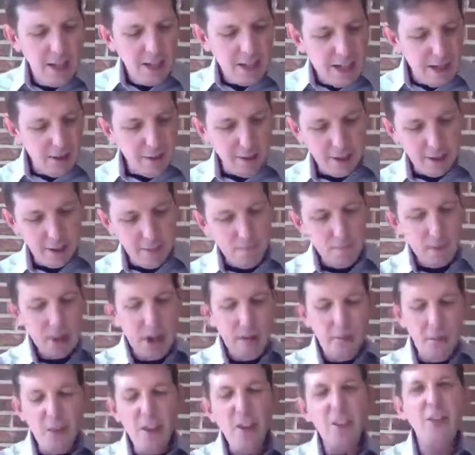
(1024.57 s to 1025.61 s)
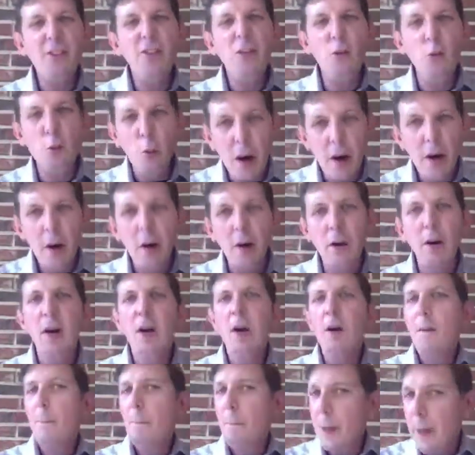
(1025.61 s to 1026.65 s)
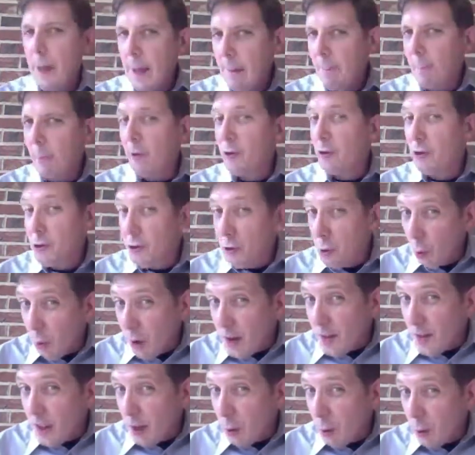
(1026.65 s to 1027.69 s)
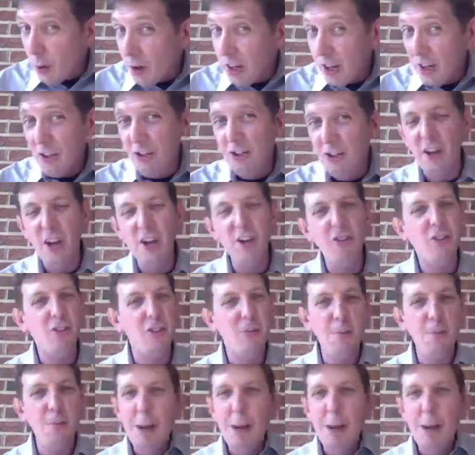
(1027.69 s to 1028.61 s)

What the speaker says: caring. And this is where people join the organization.